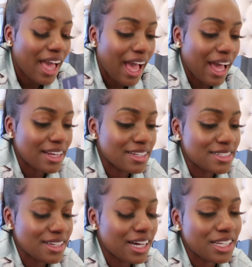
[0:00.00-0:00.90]

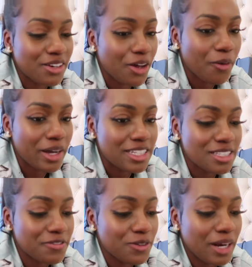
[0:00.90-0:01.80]
And I don't know, I
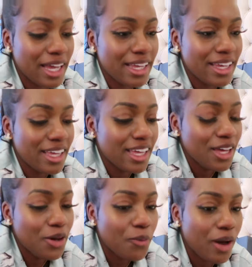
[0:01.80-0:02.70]
just feel like
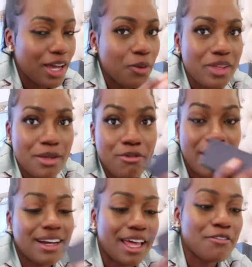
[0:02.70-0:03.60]
working with a
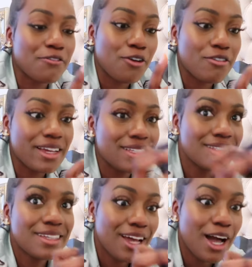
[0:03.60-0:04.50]
brand like
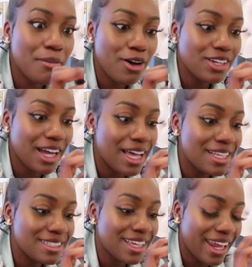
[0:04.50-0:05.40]
florist, come on
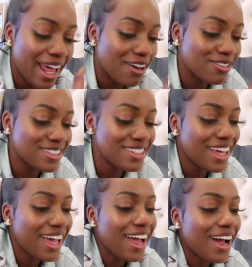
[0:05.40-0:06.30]
guys, get out,
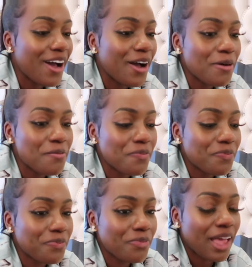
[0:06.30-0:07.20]

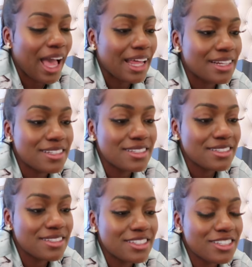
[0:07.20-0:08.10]
and
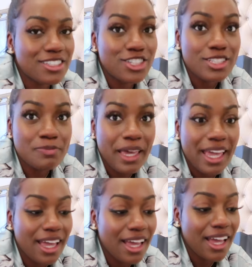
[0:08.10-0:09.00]
just
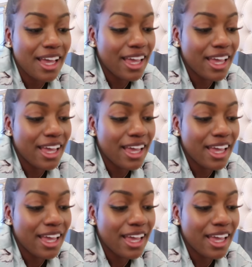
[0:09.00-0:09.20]
being